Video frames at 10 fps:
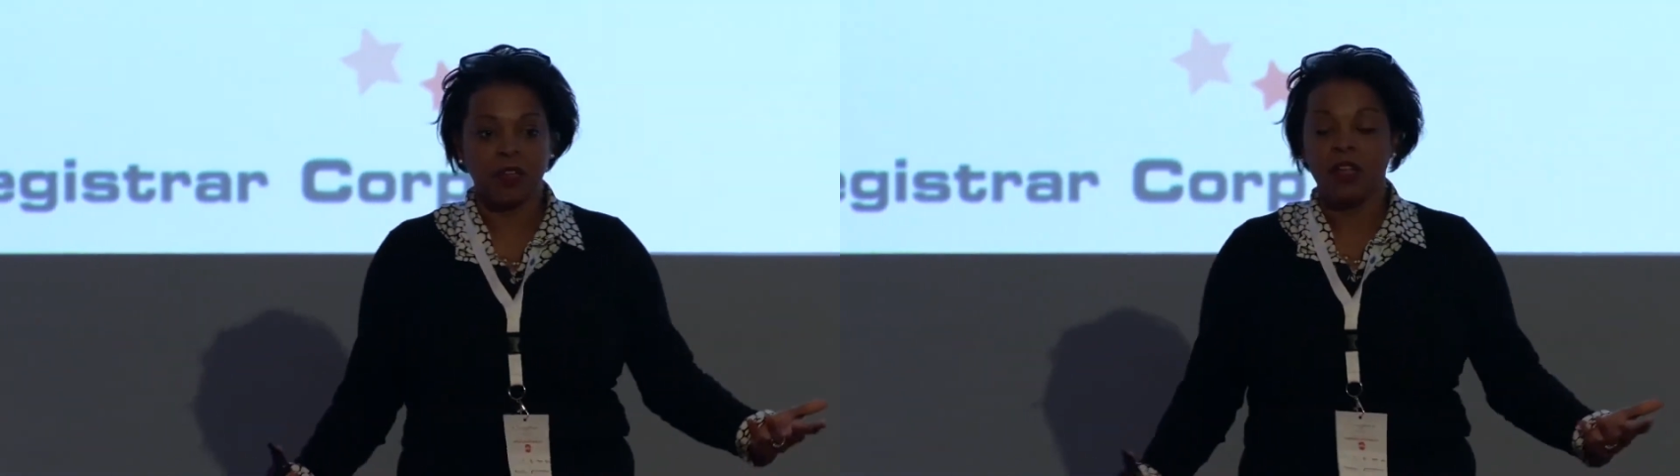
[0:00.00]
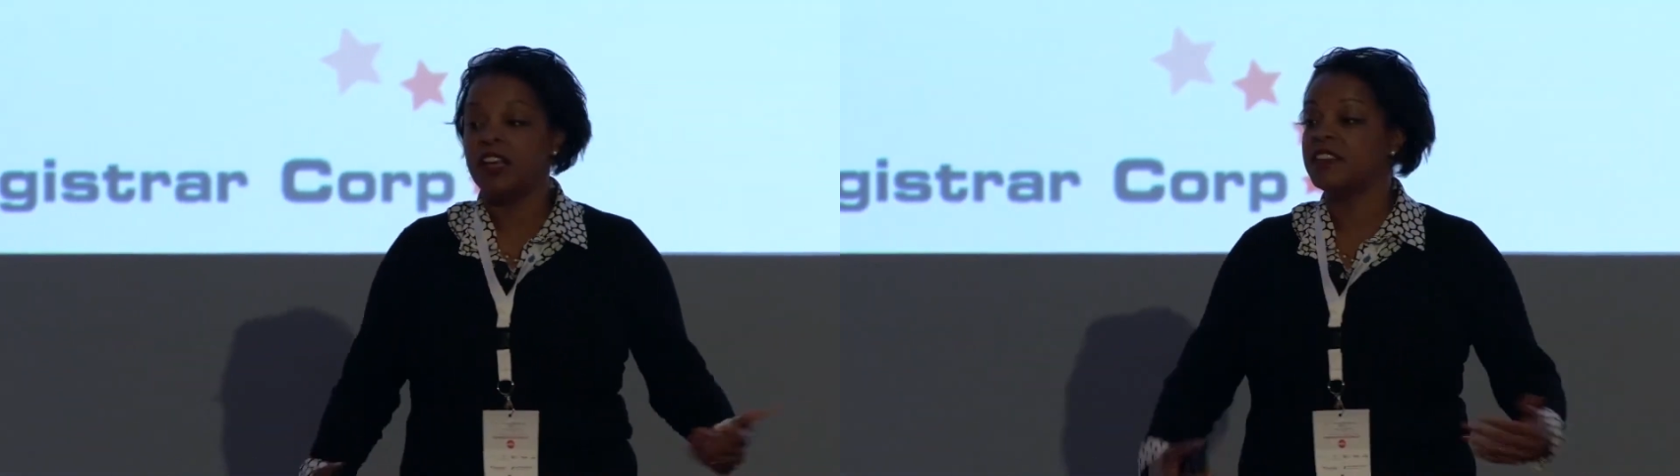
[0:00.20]

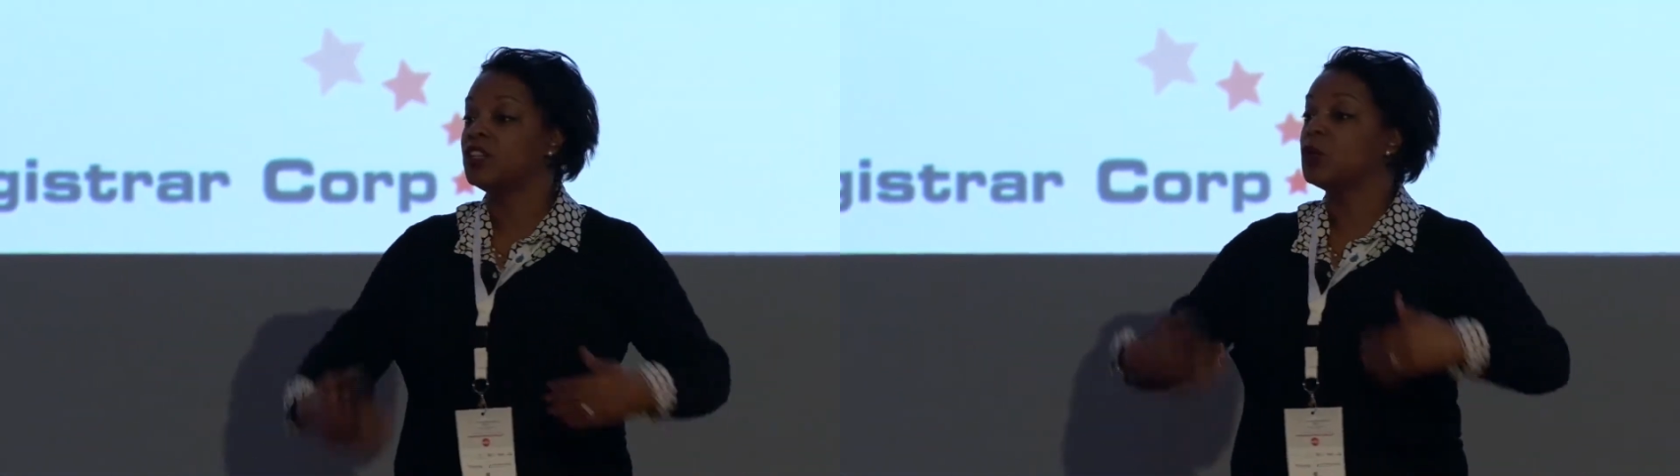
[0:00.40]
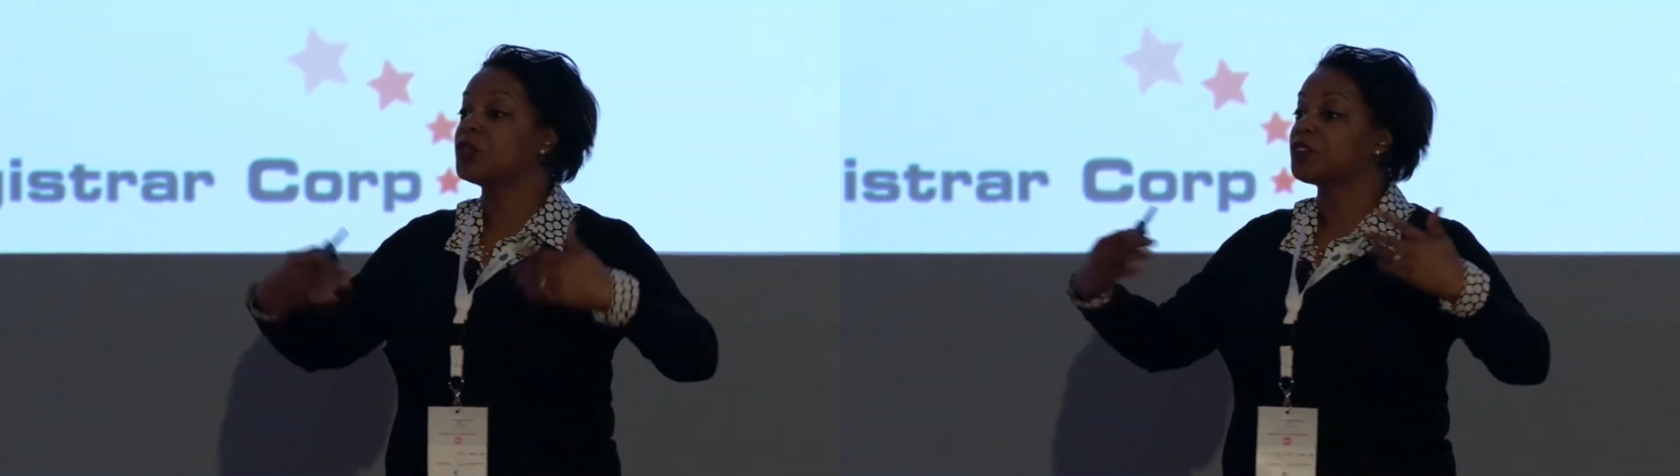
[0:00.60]
and they
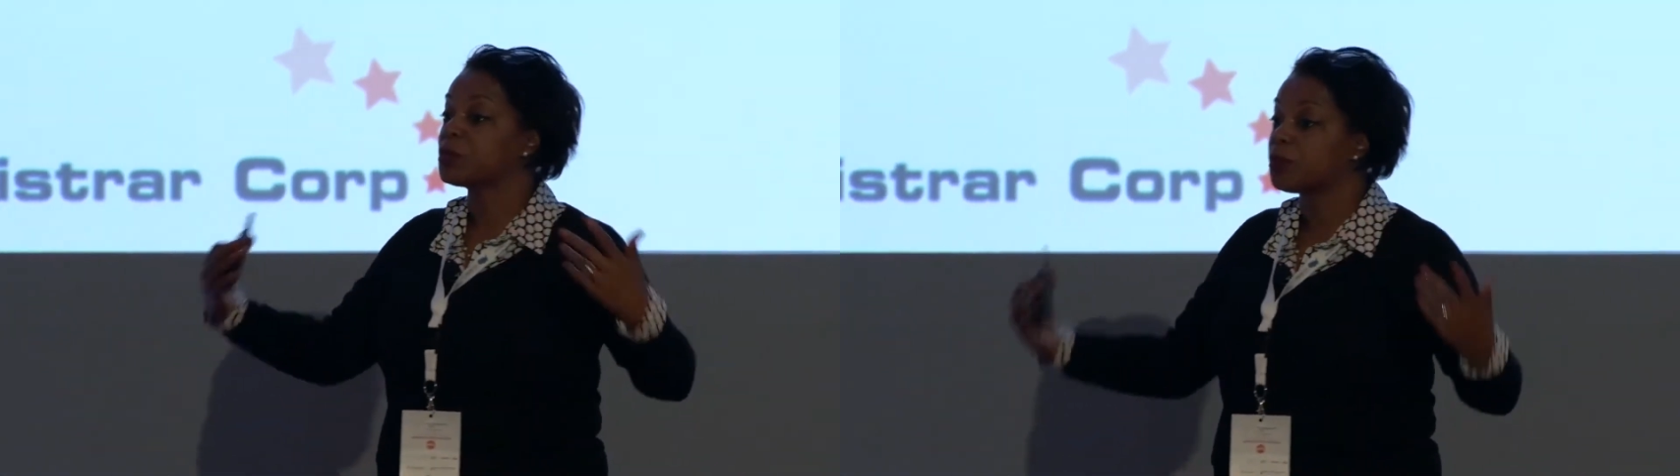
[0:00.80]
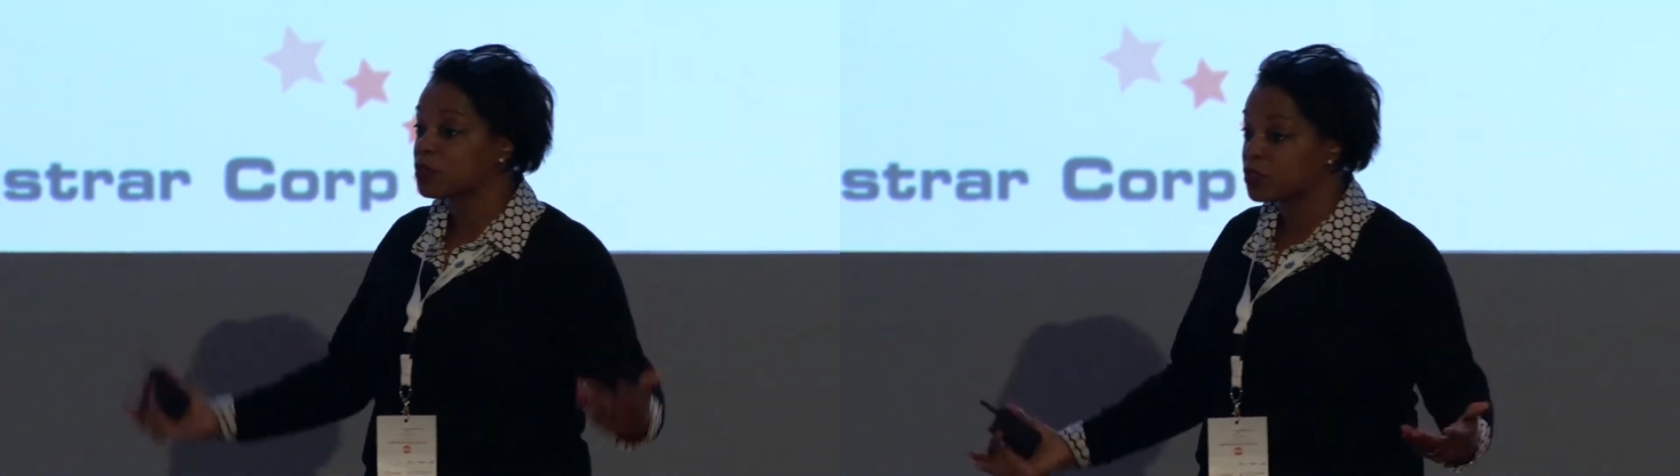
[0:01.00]
know what they're
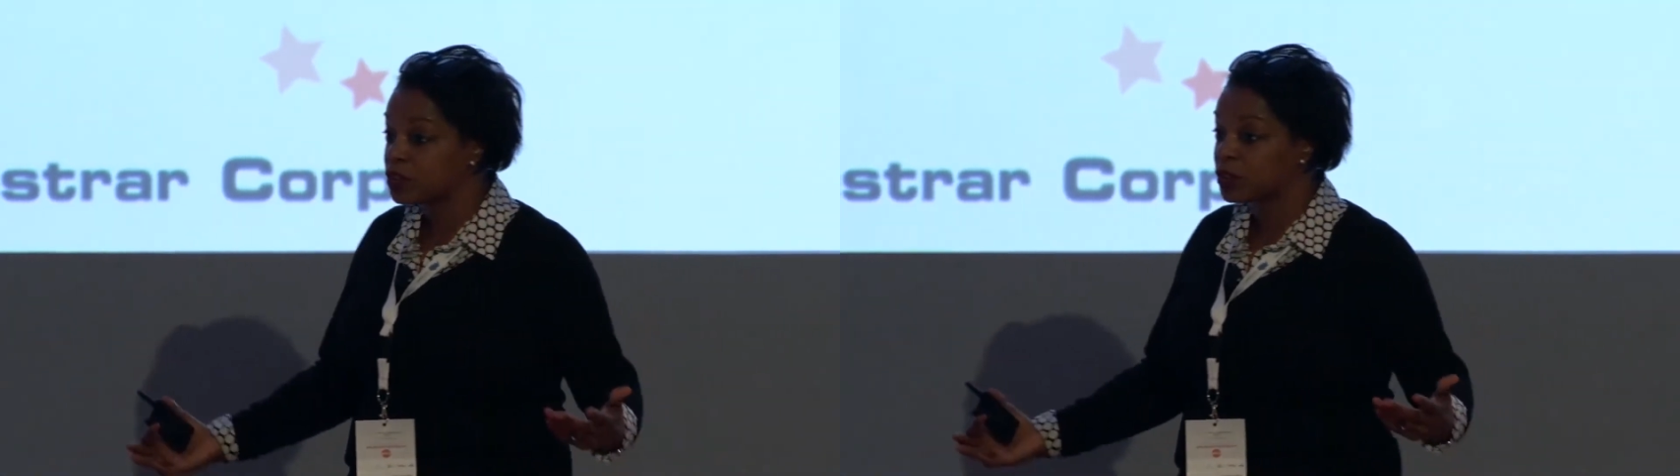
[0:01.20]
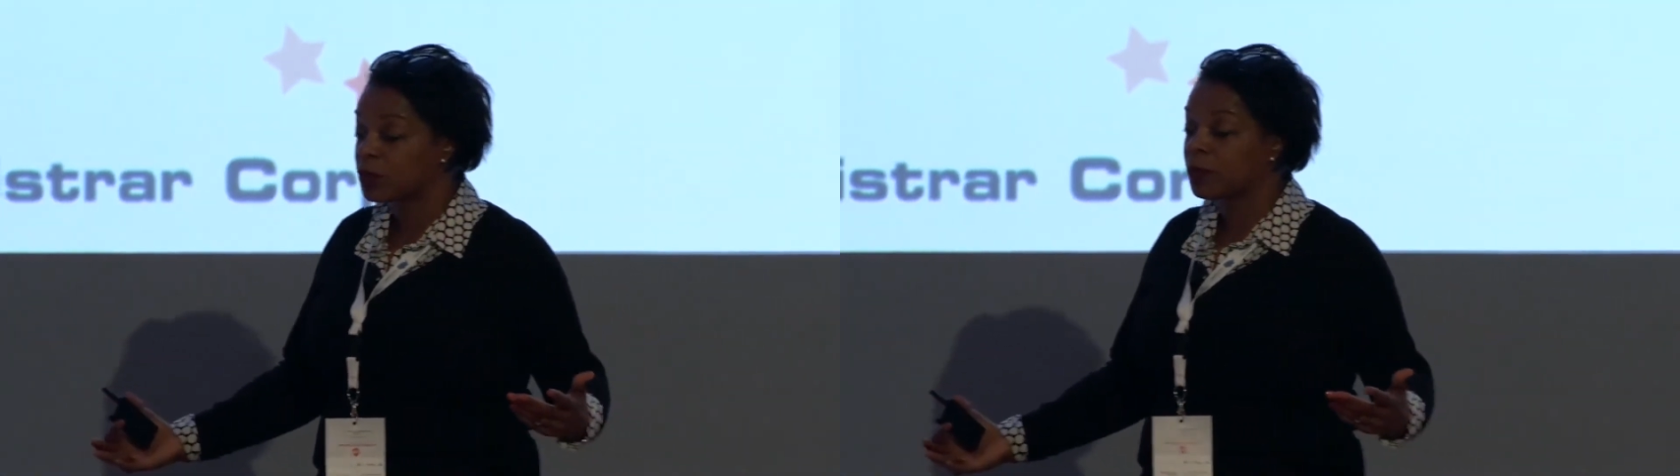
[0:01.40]
supposed to
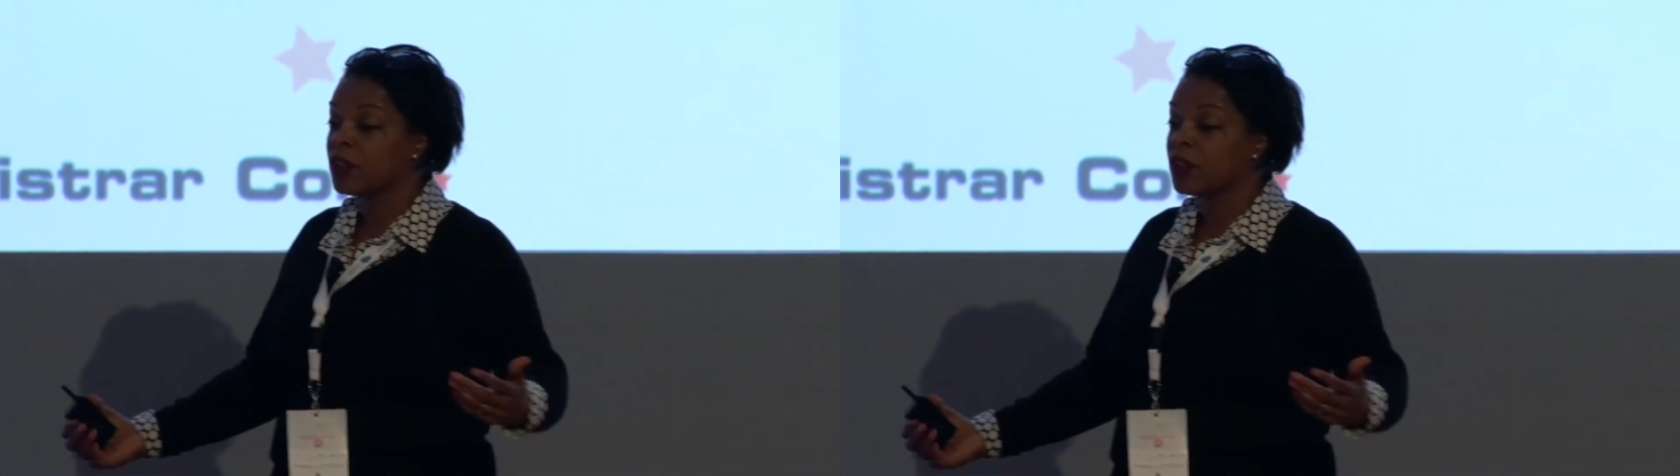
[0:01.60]
do.